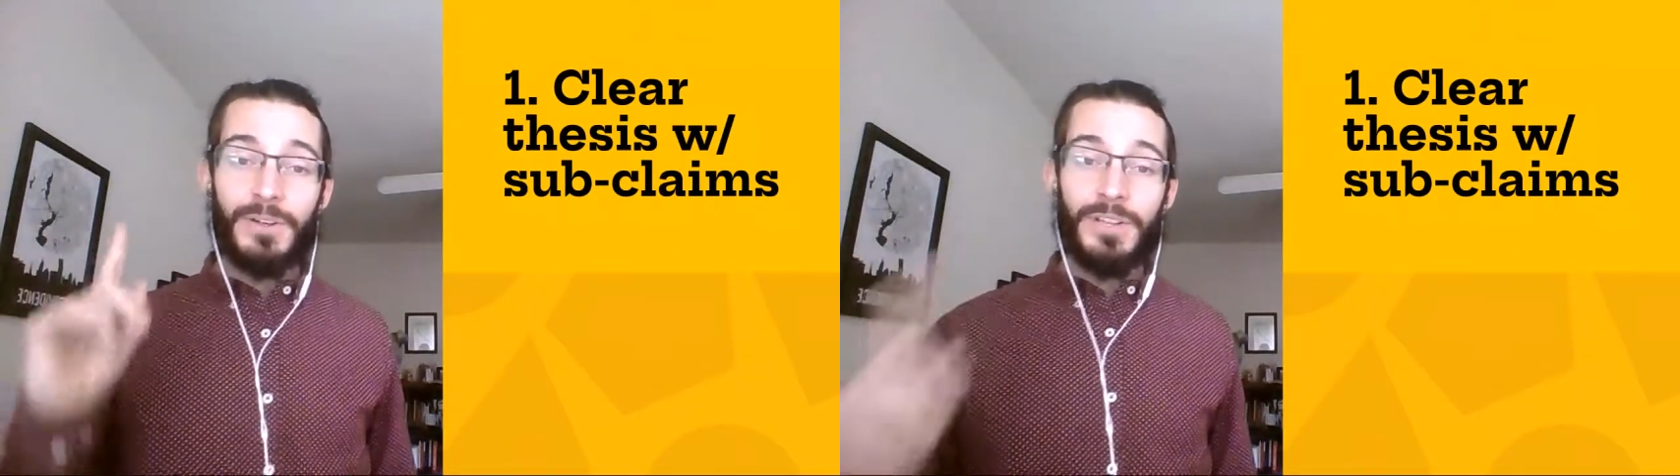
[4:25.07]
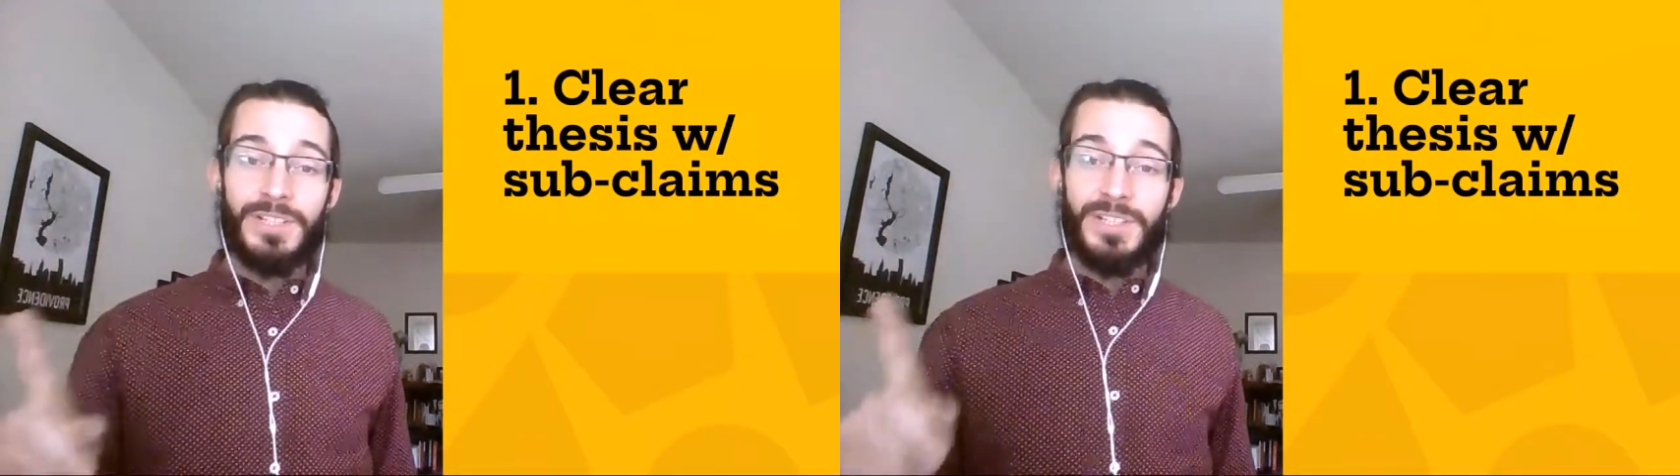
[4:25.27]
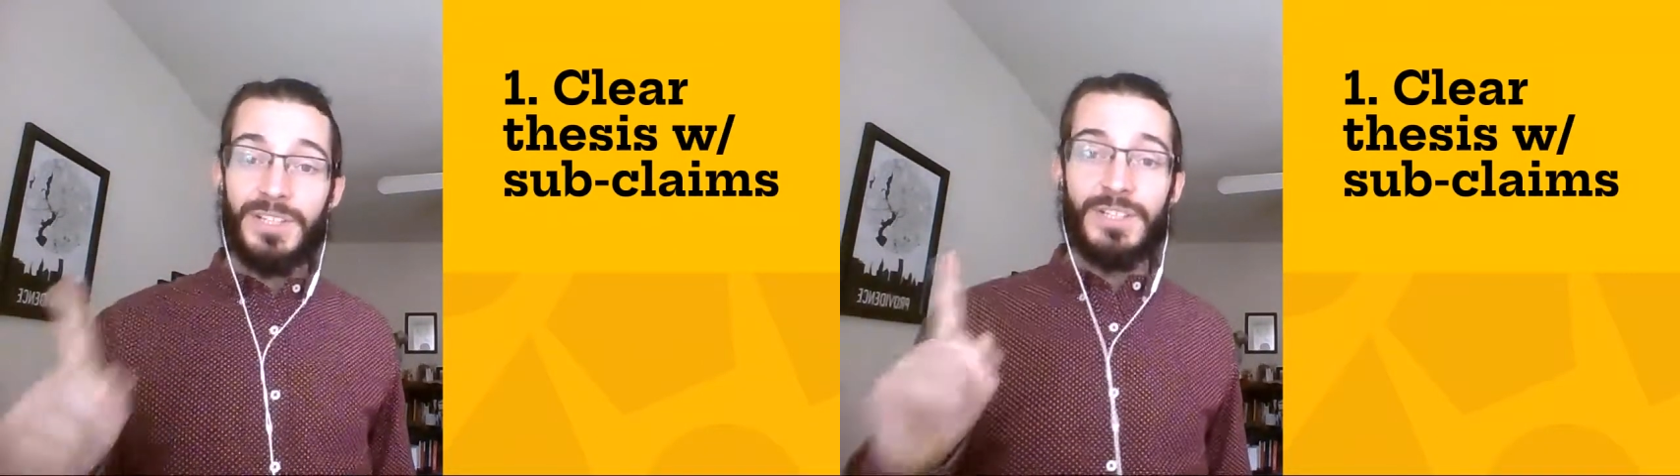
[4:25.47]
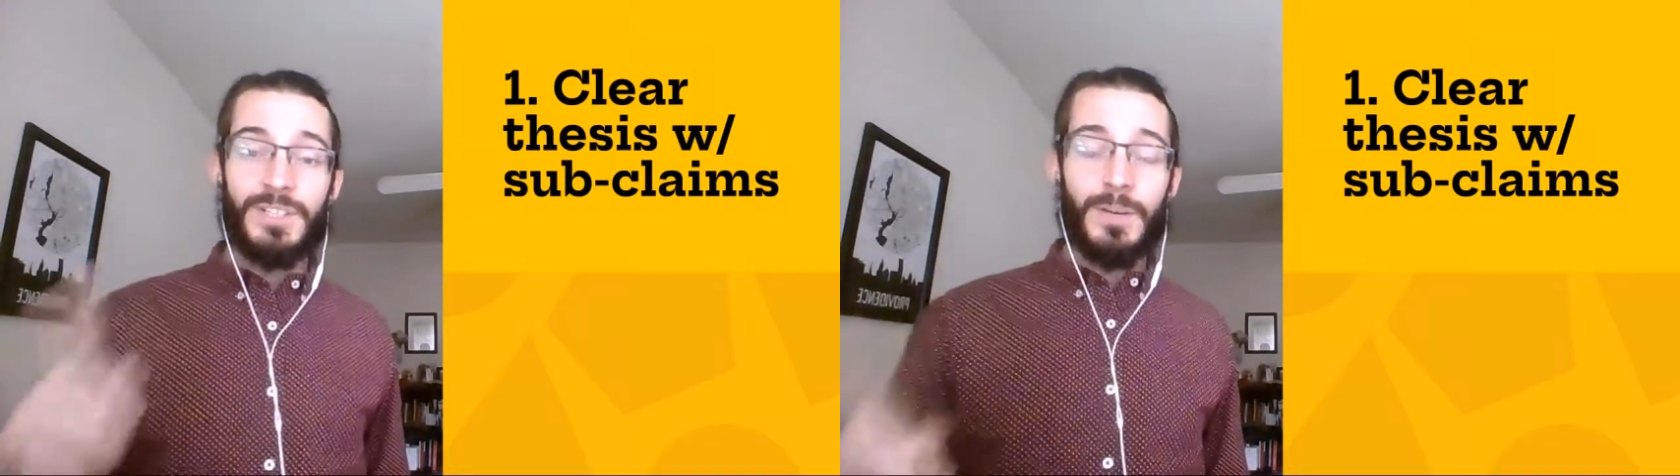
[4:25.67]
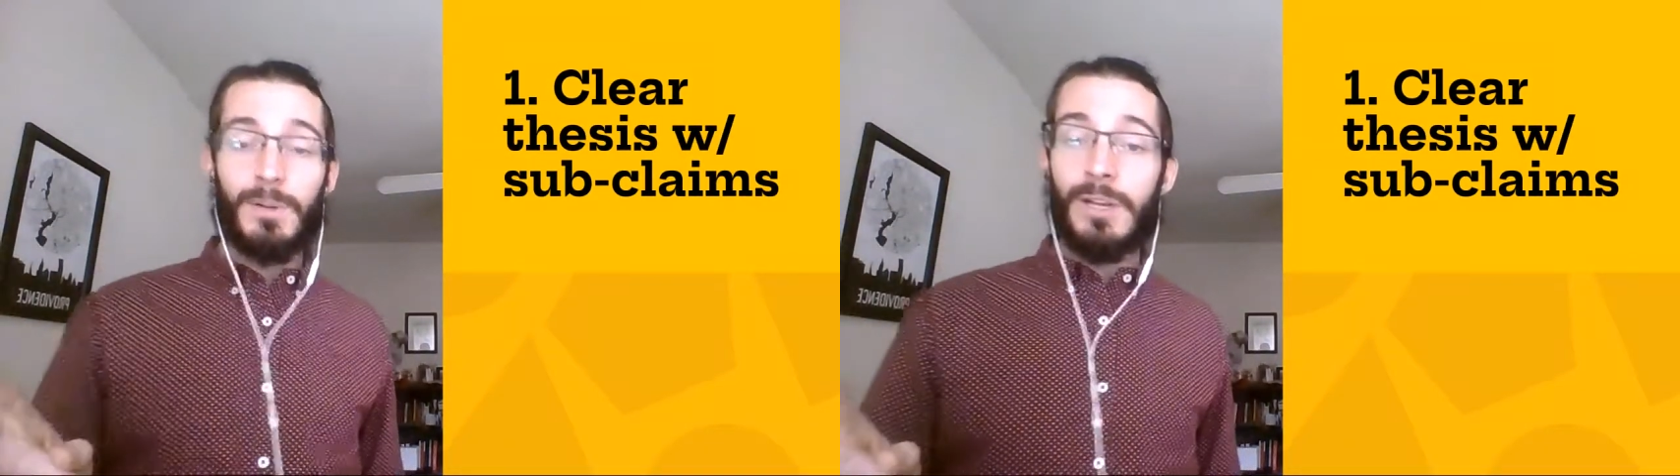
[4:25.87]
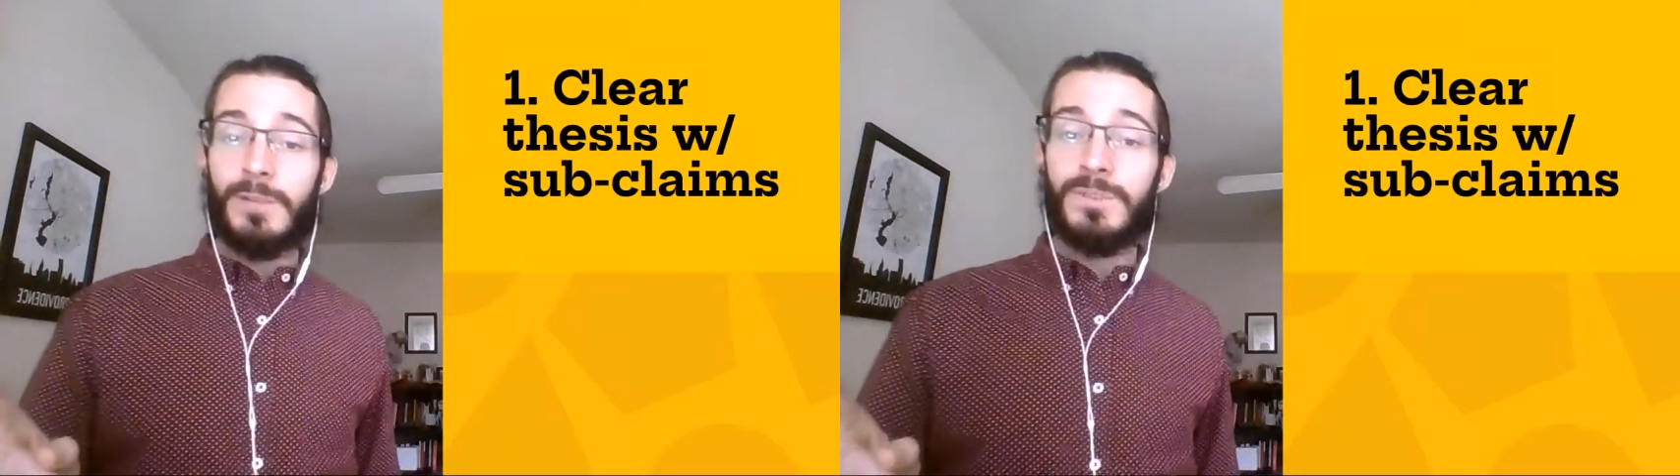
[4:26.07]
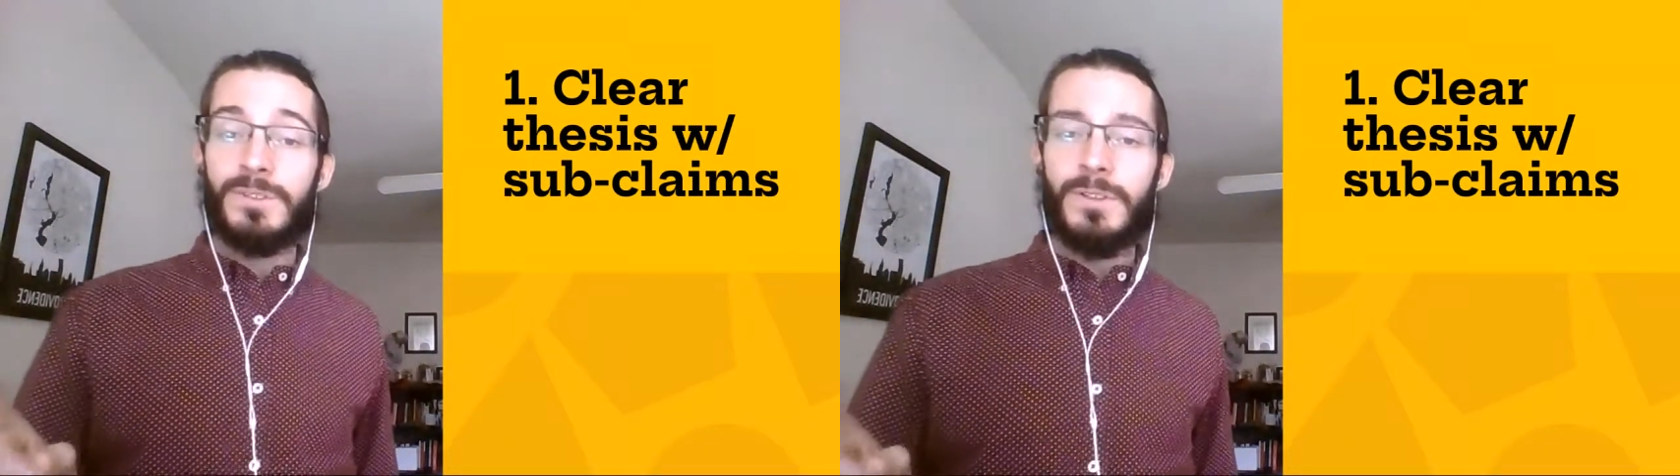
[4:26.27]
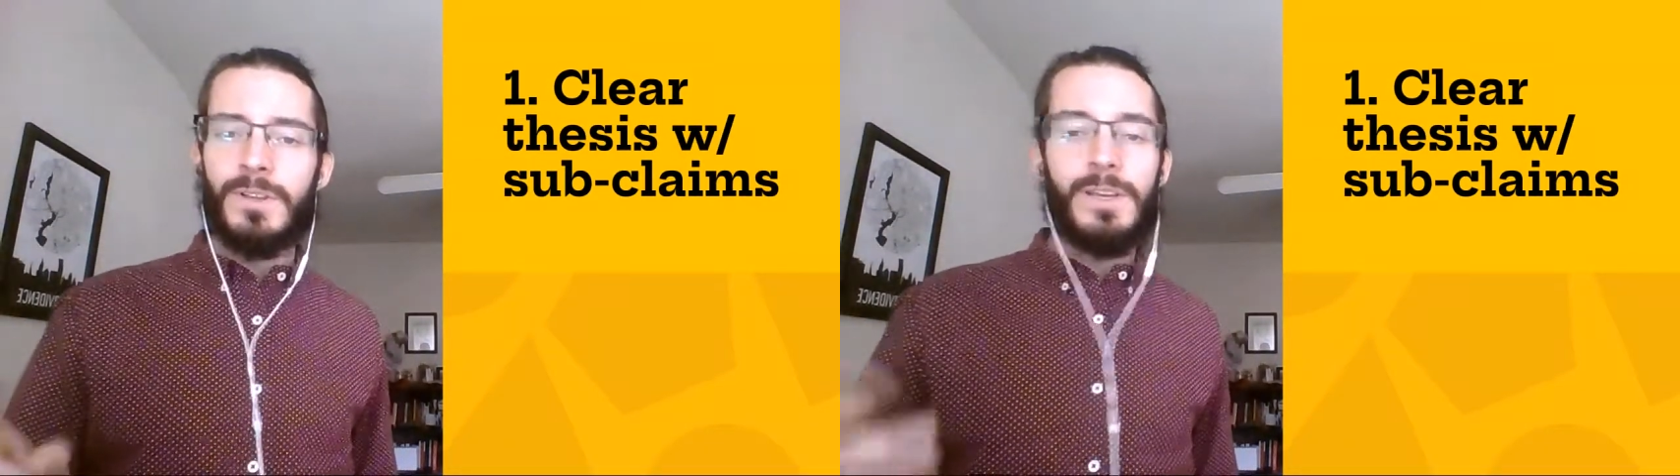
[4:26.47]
thesis and subclaims.